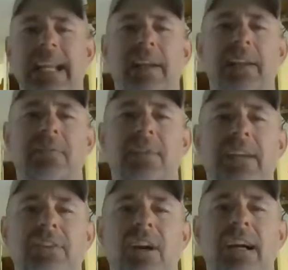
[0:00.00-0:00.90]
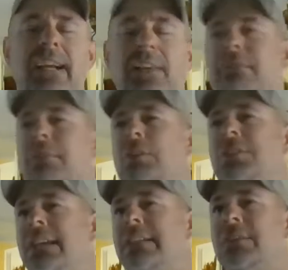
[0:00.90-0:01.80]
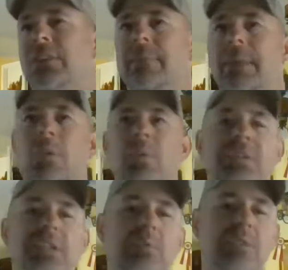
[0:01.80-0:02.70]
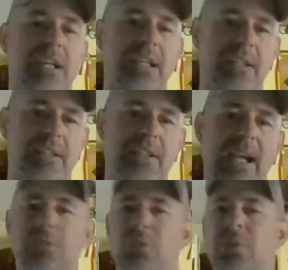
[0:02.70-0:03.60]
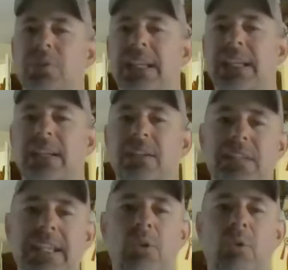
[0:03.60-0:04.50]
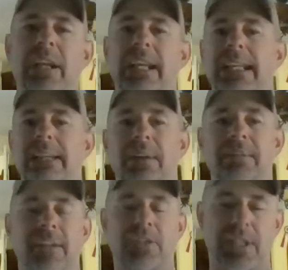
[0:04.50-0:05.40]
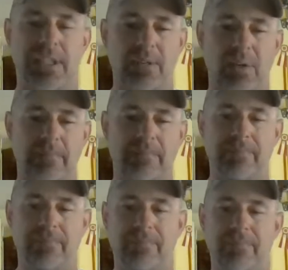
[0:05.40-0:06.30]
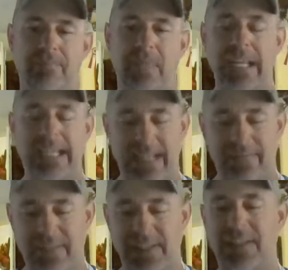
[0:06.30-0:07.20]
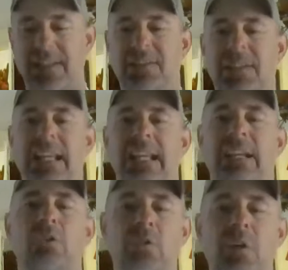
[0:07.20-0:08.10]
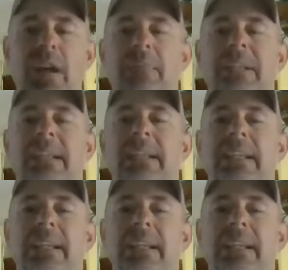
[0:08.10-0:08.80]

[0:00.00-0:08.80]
And that dog, on the first hunt I took him out, was a youth duck hunt. I threw the decoy, and he went and fetched the decoy. Again, this is an incredibly